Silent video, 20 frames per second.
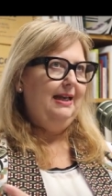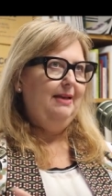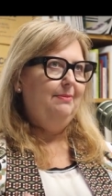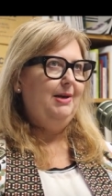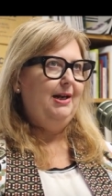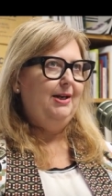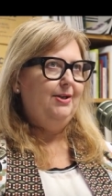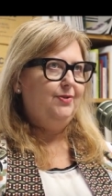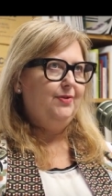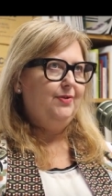
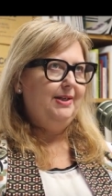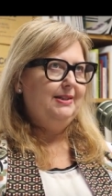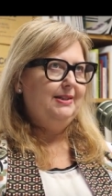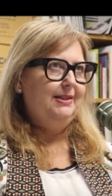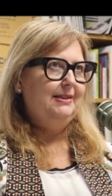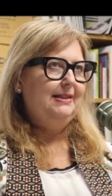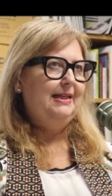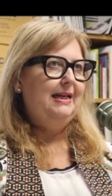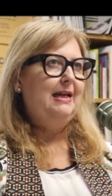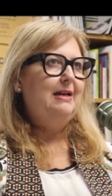email
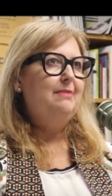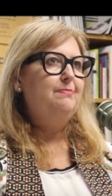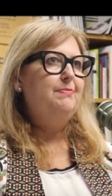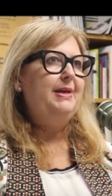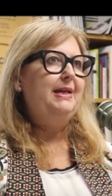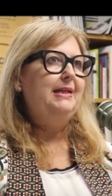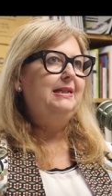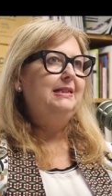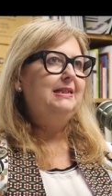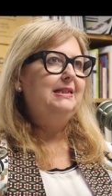addresses and had
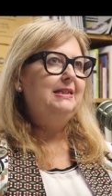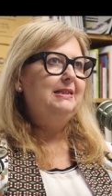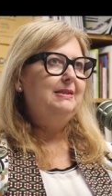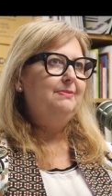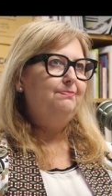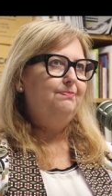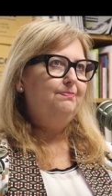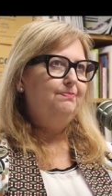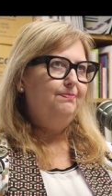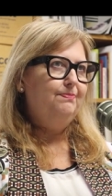been
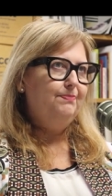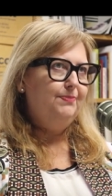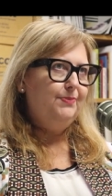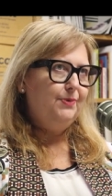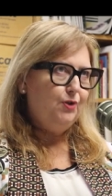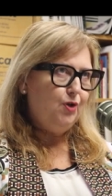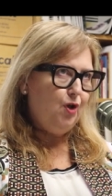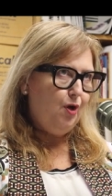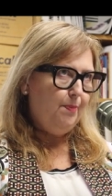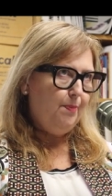
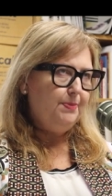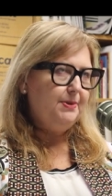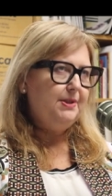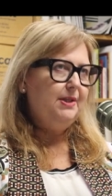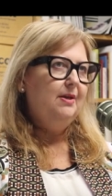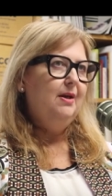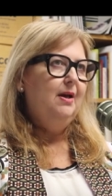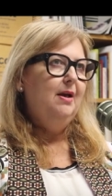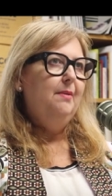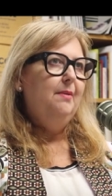stopped
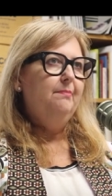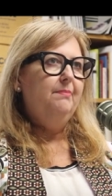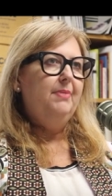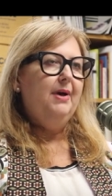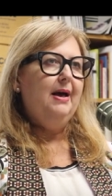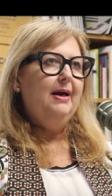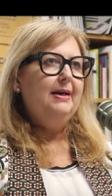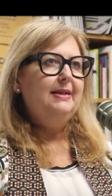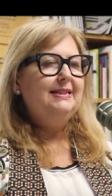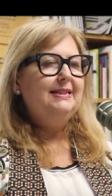
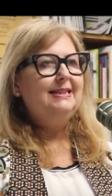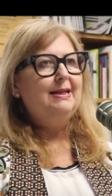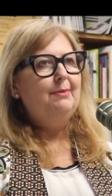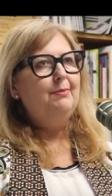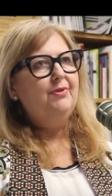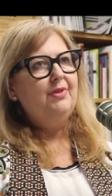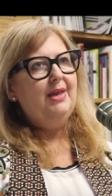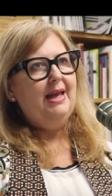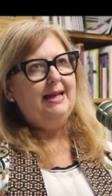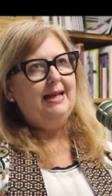by some
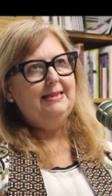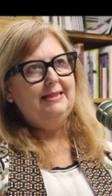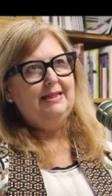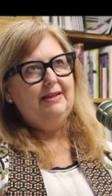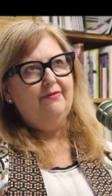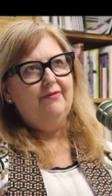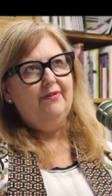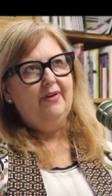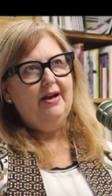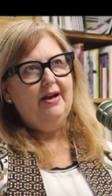of the
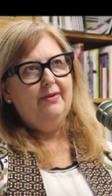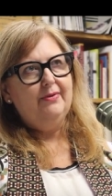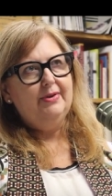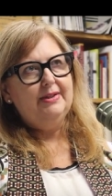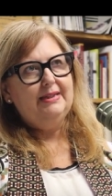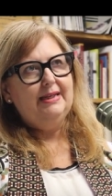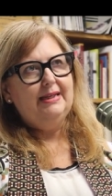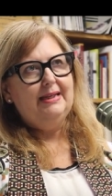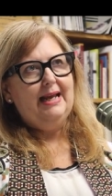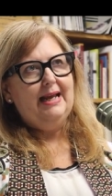
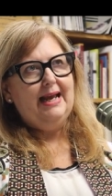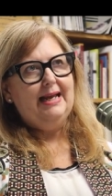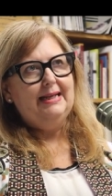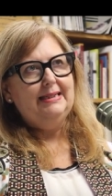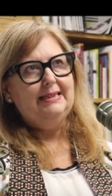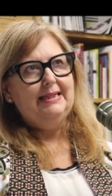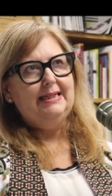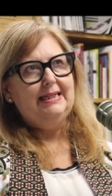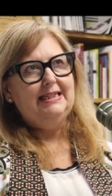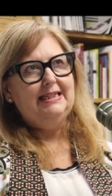antivirus and
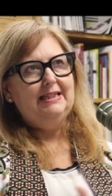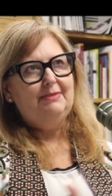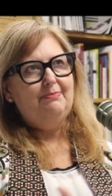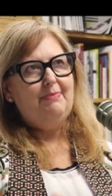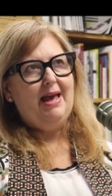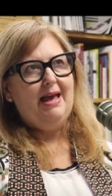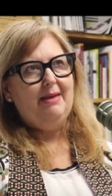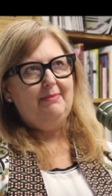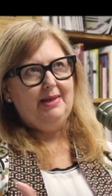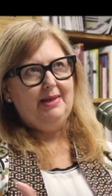anti
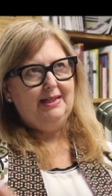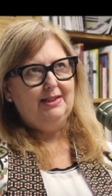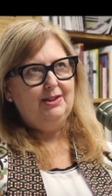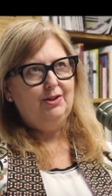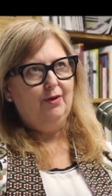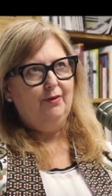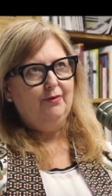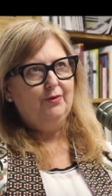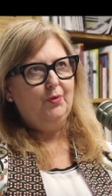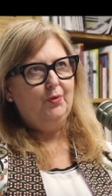spamming
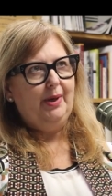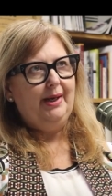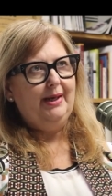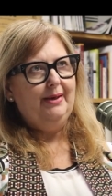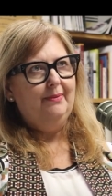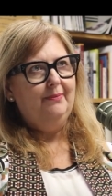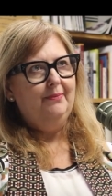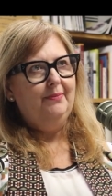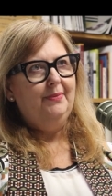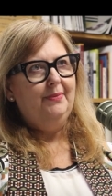software.
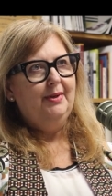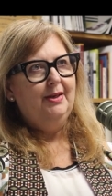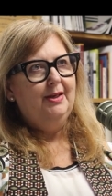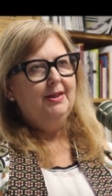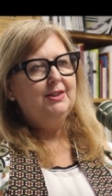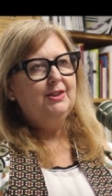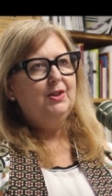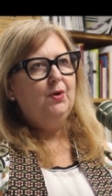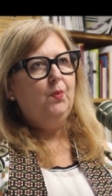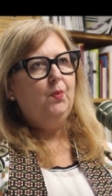
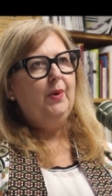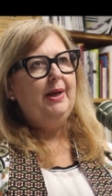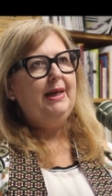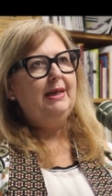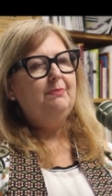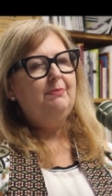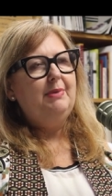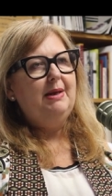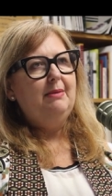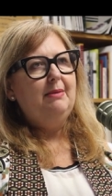So we
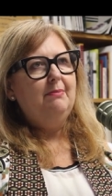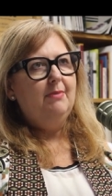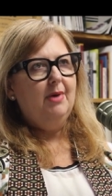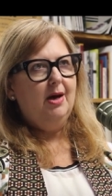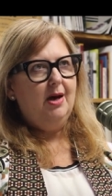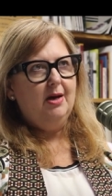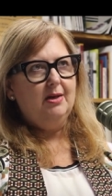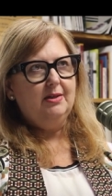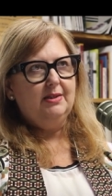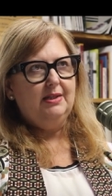had been
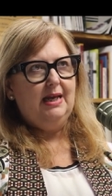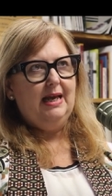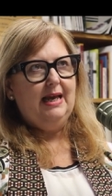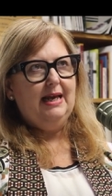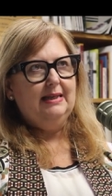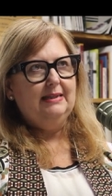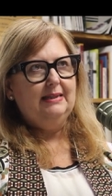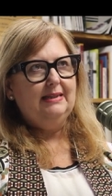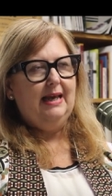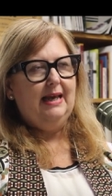marked
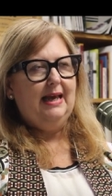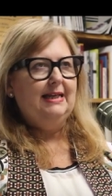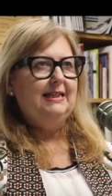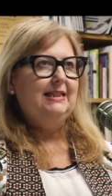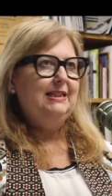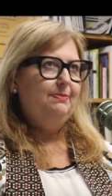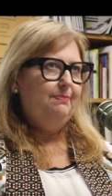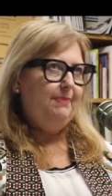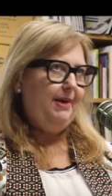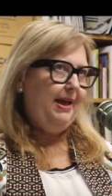as a
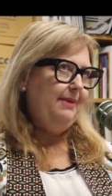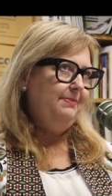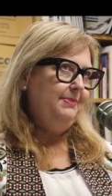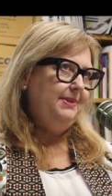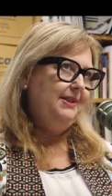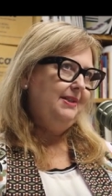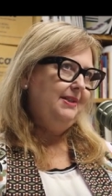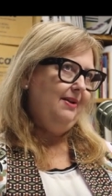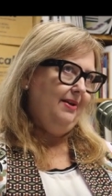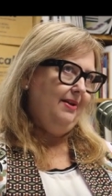spam
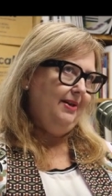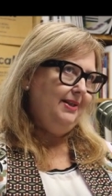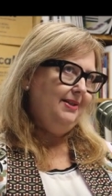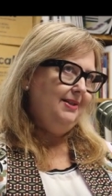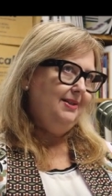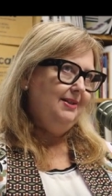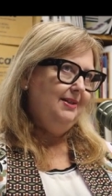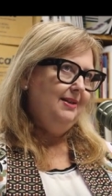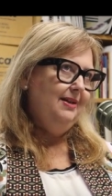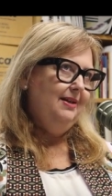
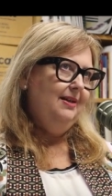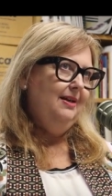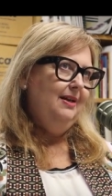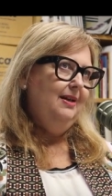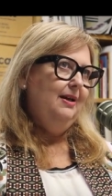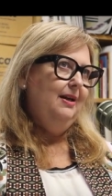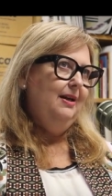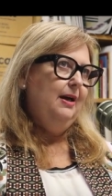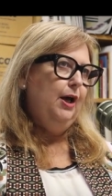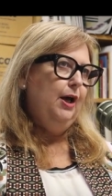site
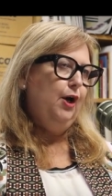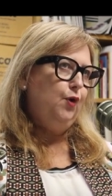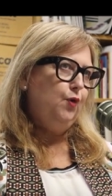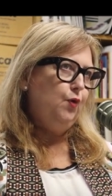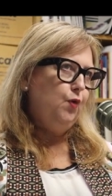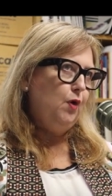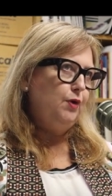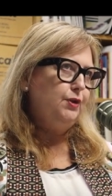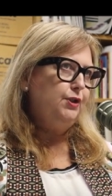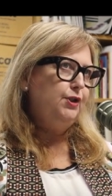
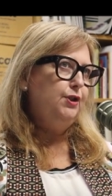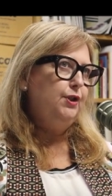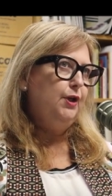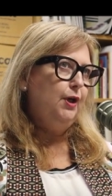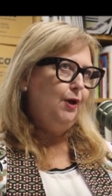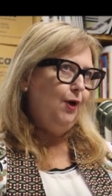across the